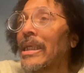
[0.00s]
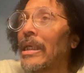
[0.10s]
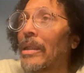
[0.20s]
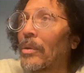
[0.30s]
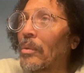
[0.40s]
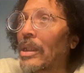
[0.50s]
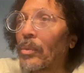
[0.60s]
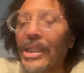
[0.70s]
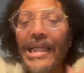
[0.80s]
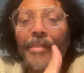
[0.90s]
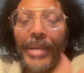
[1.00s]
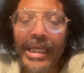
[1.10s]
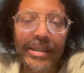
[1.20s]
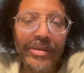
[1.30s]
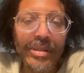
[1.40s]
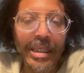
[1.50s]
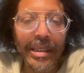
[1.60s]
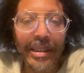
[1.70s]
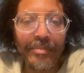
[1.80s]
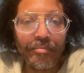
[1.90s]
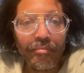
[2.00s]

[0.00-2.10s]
what's our biggest issue